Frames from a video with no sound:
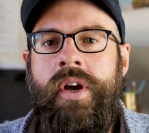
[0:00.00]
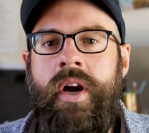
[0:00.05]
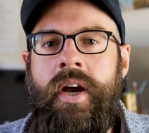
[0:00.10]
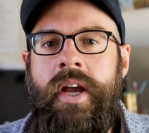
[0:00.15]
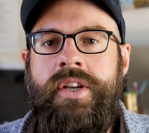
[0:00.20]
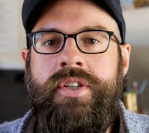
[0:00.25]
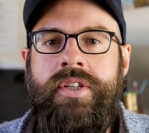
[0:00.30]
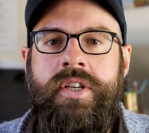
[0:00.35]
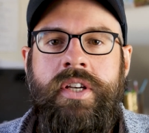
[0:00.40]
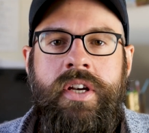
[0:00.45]
young
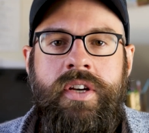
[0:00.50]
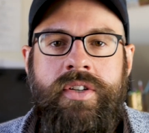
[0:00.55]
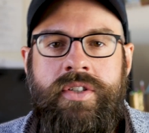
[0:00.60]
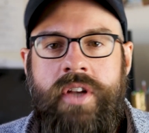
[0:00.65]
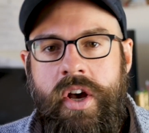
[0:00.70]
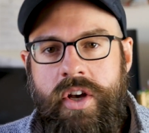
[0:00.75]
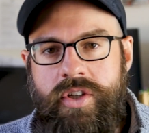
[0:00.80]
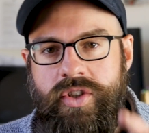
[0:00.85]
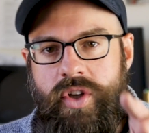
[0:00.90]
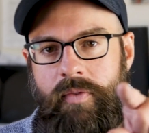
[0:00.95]
engineers.
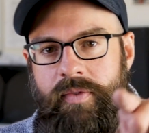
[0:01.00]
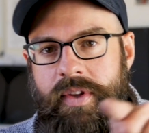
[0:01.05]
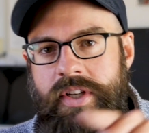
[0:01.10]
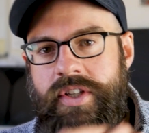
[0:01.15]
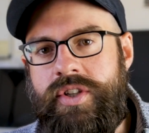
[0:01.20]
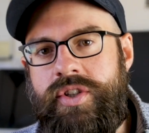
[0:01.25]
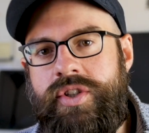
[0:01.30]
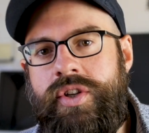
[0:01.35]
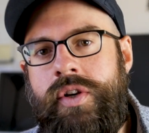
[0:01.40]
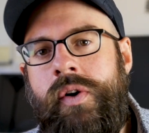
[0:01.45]
So if
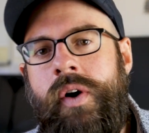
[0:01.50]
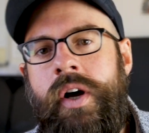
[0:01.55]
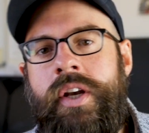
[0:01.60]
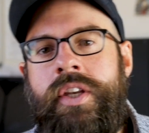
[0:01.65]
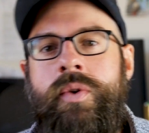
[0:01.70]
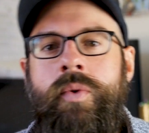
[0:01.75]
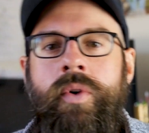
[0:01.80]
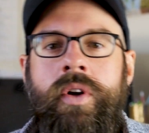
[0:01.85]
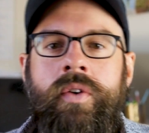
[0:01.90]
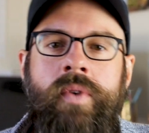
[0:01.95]
this is you and
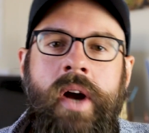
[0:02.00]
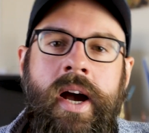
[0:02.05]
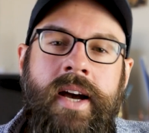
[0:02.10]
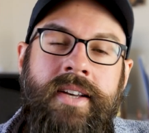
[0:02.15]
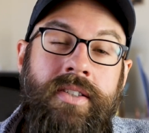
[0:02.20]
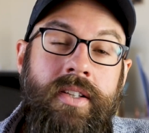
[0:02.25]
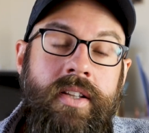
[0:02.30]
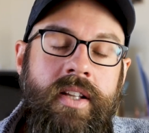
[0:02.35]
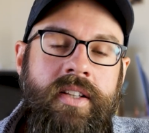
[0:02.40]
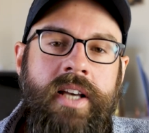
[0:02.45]
you want to
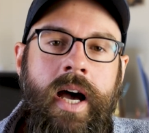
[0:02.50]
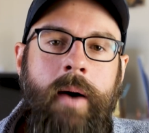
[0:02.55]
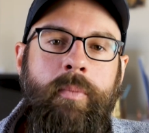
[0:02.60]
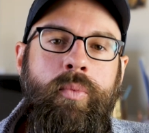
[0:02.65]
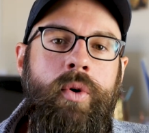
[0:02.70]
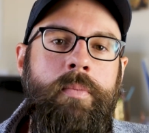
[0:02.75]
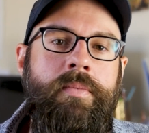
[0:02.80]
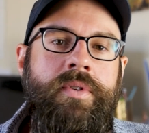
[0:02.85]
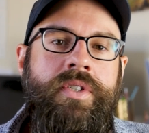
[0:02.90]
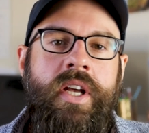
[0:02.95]
rise to the top
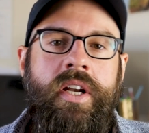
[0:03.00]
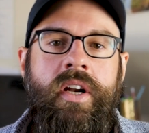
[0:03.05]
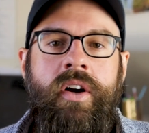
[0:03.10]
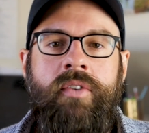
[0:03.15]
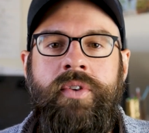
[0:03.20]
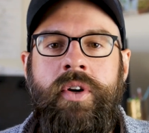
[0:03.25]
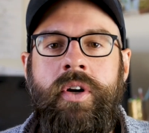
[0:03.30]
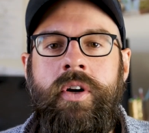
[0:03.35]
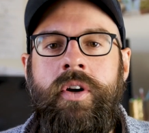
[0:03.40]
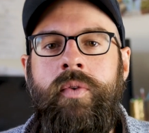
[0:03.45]
1%
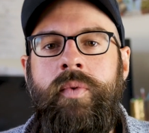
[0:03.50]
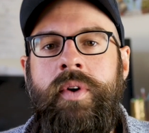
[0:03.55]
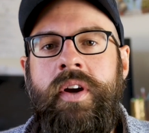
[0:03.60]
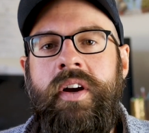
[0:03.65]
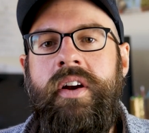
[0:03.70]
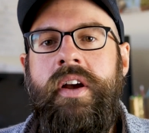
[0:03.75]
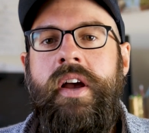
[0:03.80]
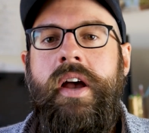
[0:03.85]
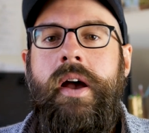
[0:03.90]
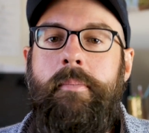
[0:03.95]
of your
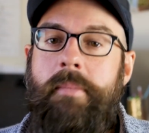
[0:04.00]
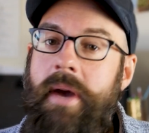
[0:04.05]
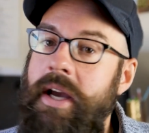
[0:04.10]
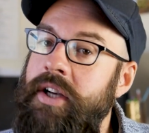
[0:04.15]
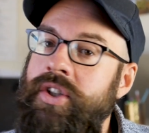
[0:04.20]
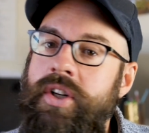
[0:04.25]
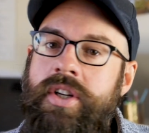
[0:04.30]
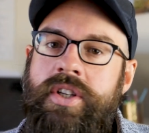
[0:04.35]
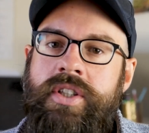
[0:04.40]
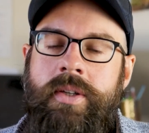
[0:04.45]
career, make
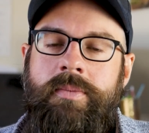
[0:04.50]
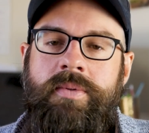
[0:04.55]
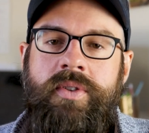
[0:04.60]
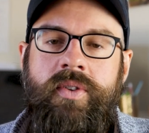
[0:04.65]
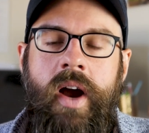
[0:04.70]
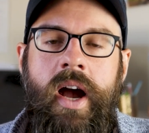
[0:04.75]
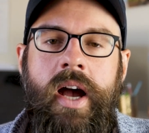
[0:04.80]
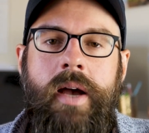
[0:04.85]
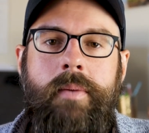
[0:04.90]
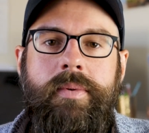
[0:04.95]
sure you
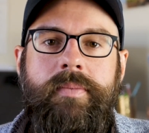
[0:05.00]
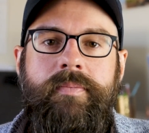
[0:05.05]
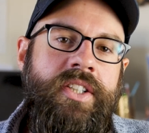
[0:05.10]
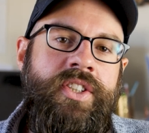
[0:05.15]
subscribe.